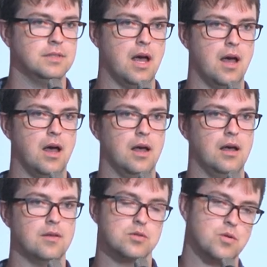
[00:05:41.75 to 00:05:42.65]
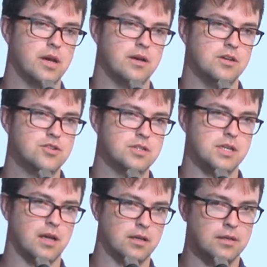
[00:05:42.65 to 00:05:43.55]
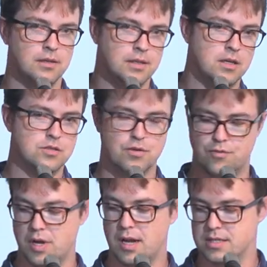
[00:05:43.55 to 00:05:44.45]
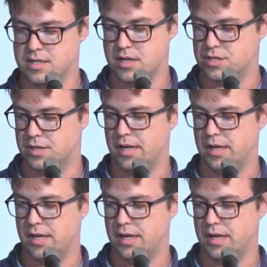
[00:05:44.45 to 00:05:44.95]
Uh, and that was quite an interesting sort of realization.